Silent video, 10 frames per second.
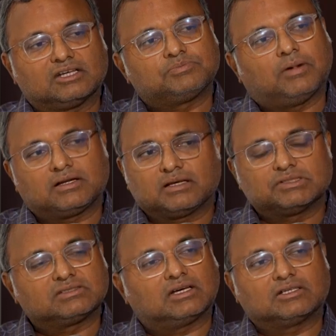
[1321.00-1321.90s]
party and
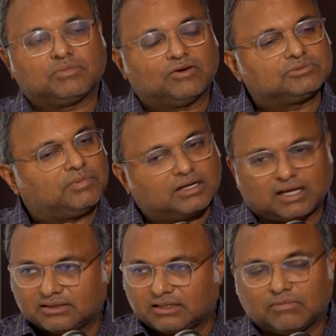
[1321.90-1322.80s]
Mr. Sharad Pawar's party, I
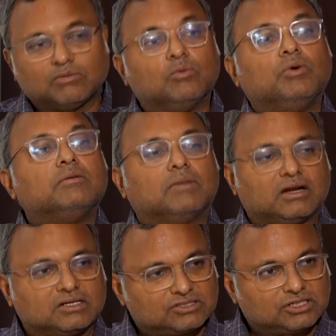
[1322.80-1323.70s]
think we will win
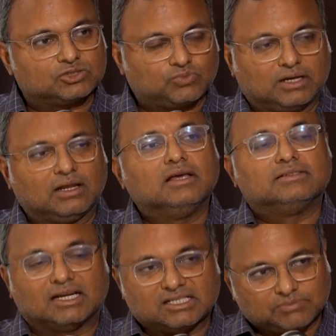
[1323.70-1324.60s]
Maharashtra as well.
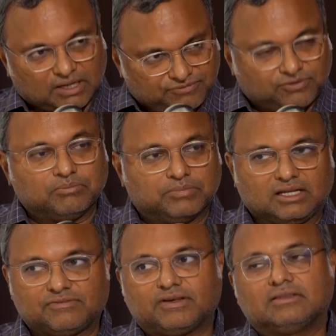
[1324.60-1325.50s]
That is my firm belief.
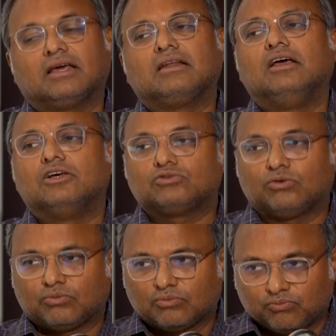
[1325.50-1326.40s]
And then,
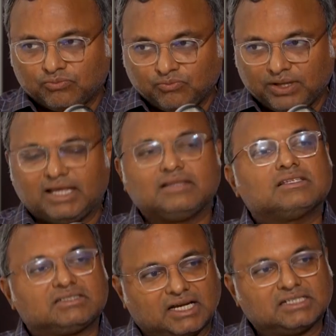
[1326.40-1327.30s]
so winning the
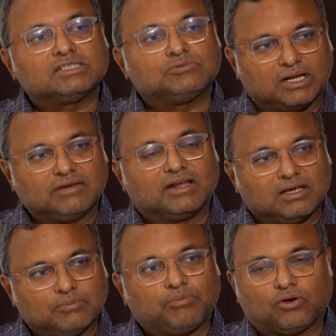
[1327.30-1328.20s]
states is very, very
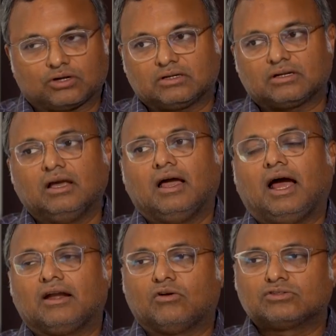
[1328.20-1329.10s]
important. And
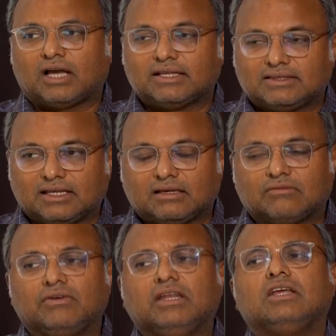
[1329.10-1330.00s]
also, I think
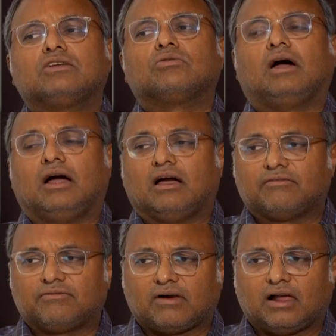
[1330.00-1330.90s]
we need to have
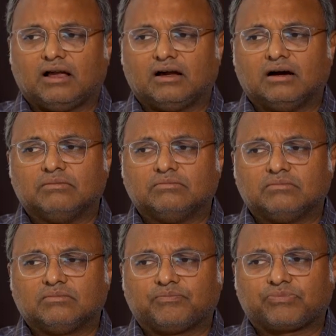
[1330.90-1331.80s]

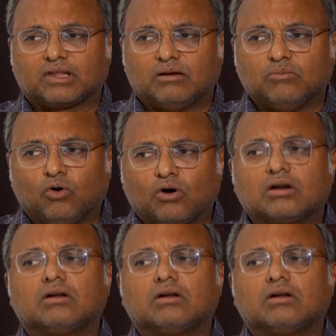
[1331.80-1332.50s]
a more